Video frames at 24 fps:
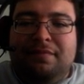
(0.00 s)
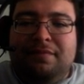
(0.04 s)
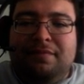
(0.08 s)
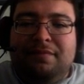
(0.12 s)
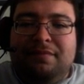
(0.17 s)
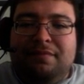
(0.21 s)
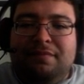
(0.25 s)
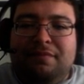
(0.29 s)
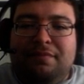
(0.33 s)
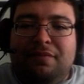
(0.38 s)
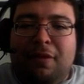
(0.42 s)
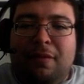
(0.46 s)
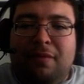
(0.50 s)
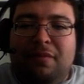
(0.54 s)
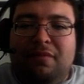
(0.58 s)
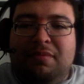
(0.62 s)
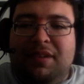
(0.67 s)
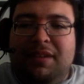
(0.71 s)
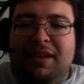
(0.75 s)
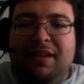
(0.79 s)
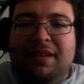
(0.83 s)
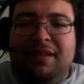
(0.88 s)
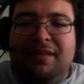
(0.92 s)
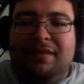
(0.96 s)

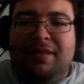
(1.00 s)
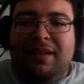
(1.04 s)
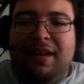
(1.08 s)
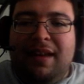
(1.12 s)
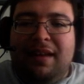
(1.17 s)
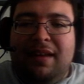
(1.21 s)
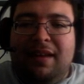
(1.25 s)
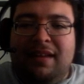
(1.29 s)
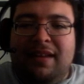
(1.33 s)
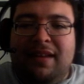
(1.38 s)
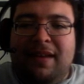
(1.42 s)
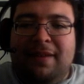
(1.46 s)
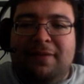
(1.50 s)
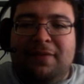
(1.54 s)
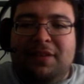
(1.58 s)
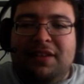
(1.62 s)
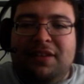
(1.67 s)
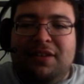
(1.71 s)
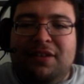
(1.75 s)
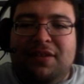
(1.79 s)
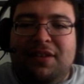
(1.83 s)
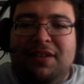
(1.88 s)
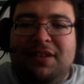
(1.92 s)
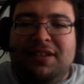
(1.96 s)
Probably. I definitely
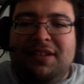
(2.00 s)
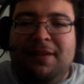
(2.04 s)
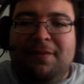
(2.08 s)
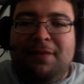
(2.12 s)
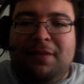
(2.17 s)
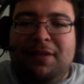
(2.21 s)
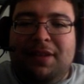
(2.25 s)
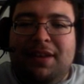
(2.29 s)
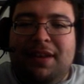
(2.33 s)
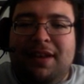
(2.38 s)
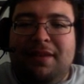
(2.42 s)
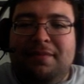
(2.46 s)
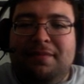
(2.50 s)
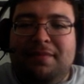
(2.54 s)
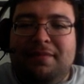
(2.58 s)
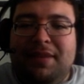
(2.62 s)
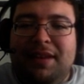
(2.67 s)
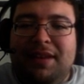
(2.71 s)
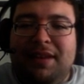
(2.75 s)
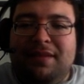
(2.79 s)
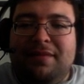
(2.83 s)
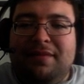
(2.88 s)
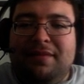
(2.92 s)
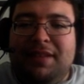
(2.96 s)
do the same for them,
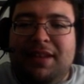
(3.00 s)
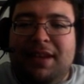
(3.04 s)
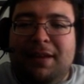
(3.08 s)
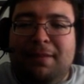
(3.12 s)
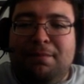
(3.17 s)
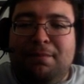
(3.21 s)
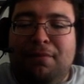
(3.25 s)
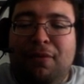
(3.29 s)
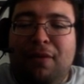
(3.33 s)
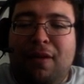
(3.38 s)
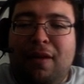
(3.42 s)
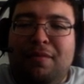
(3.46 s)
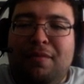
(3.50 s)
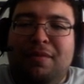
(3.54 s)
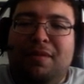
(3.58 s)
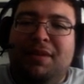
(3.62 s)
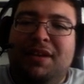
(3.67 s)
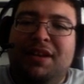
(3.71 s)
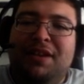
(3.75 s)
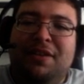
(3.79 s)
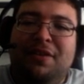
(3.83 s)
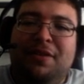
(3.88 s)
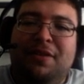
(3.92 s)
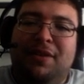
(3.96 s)
and they probably
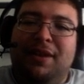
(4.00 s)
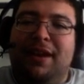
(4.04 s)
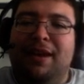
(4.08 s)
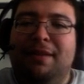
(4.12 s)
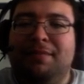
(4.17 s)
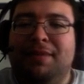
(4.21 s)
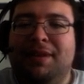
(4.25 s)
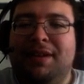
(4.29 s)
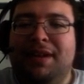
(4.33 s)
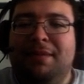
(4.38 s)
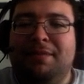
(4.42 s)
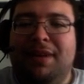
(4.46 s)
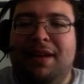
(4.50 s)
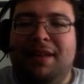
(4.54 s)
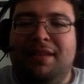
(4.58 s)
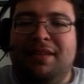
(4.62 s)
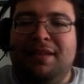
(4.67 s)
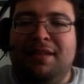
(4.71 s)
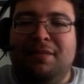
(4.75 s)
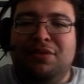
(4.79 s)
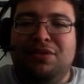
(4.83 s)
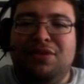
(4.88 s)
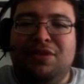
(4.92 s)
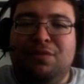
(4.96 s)
know that, but I'm not the
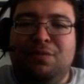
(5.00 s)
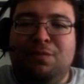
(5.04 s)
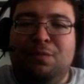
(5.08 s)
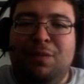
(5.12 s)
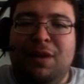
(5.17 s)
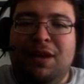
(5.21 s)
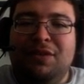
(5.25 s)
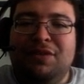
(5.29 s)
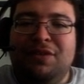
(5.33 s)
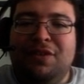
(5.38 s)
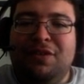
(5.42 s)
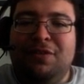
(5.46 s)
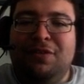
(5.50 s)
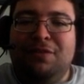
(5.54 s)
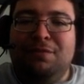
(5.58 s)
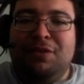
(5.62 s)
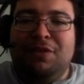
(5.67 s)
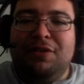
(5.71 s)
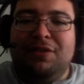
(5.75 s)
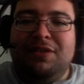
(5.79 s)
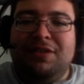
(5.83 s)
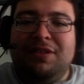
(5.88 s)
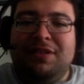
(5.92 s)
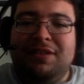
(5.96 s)
most well-known
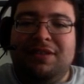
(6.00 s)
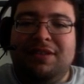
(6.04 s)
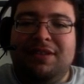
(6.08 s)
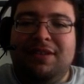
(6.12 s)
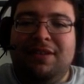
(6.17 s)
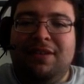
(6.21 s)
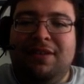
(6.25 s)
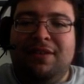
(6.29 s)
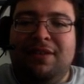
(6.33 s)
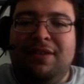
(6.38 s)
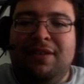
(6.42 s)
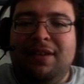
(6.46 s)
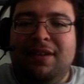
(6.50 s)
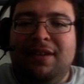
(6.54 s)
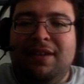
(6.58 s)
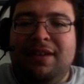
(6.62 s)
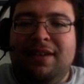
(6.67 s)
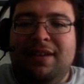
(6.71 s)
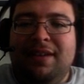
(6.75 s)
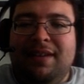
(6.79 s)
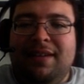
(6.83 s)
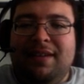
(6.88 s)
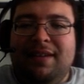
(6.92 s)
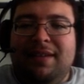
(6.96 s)
person, so
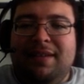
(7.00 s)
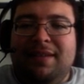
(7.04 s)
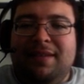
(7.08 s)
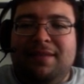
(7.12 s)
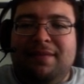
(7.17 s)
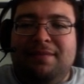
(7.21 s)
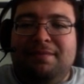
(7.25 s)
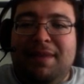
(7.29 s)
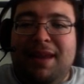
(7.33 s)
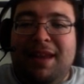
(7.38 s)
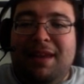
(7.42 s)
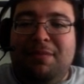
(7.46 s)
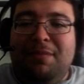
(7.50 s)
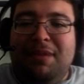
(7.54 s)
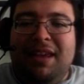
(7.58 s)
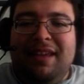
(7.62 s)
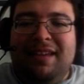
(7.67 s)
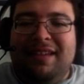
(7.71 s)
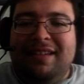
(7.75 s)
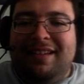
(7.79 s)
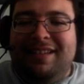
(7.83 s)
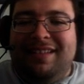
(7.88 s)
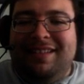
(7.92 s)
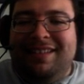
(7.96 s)
maybe.
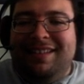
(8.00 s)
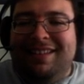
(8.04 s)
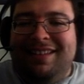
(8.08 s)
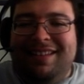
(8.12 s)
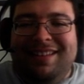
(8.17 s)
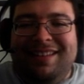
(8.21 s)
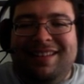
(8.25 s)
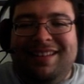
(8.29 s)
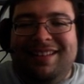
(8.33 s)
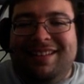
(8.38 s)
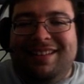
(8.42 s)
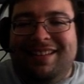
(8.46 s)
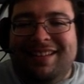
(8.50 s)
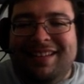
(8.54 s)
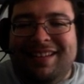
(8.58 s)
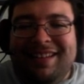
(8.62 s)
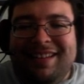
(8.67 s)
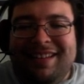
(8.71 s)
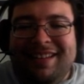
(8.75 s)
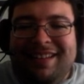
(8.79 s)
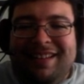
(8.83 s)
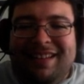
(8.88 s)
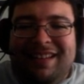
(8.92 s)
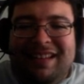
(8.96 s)

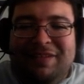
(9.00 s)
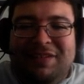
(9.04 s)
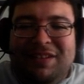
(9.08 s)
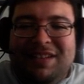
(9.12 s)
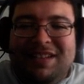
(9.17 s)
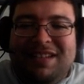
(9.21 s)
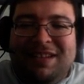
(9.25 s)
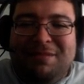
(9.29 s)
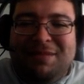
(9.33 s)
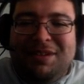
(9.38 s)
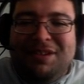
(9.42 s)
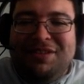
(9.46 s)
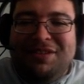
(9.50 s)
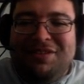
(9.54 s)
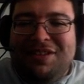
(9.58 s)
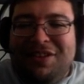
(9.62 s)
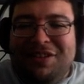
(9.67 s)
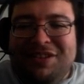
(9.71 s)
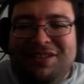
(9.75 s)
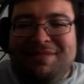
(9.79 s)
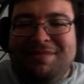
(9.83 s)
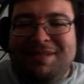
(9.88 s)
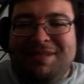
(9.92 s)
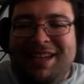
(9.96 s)
If it's someone who
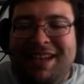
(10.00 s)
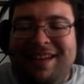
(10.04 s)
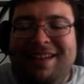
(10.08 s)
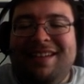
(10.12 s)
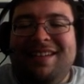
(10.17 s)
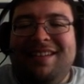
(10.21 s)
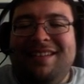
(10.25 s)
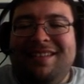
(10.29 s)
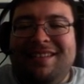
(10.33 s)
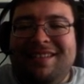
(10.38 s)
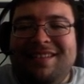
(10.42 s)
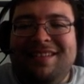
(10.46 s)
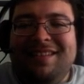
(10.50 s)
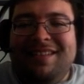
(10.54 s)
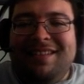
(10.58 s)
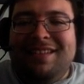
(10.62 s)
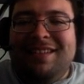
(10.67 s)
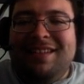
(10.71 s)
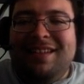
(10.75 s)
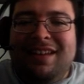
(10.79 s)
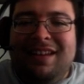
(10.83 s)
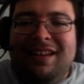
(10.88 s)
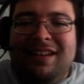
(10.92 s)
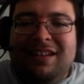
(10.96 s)
knows me, yeah.
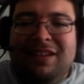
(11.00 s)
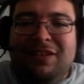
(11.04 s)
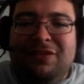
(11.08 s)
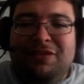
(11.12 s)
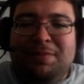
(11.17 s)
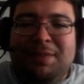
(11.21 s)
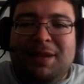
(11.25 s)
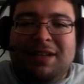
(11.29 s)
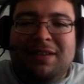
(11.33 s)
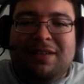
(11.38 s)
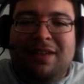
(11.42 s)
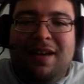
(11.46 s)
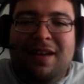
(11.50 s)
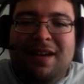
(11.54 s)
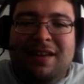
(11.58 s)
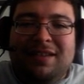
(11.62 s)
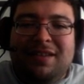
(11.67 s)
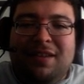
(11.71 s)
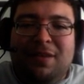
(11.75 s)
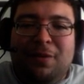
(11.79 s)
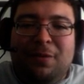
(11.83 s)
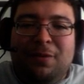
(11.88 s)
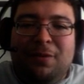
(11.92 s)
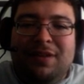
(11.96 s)
Do you respect laws and
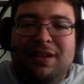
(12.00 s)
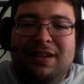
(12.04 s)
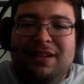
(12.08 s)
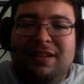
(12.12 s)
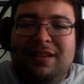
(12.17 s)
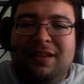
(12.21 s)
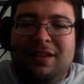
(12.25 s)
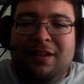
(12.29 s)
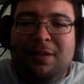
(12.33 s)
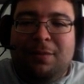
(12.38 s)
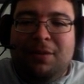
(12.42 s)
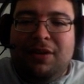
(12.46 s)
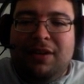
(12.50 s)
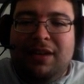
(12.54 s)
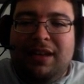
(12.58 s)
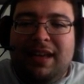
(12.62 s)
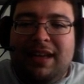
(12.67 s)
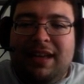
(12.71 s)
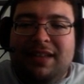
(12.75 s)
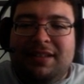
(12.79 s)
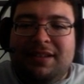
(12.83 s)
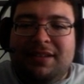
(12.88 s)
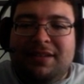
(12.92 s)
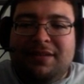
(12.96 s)
authorities in the community?
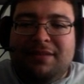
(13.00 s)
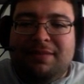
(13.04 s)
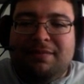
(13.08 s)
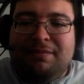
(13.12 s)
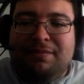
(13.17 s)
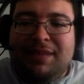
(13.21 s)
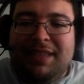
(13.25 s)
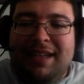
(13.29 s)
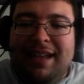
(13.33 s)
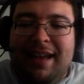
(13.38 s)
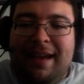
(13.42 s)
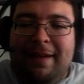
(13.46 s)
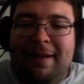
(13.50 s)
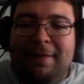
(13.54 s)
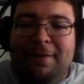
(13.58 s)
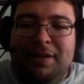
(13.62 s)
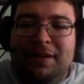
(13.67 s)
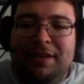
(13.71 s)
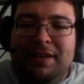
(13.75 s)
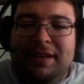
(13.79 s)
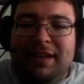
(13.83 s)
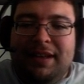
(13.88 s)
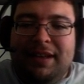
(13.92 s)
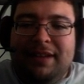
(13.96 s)
Yes, definitely.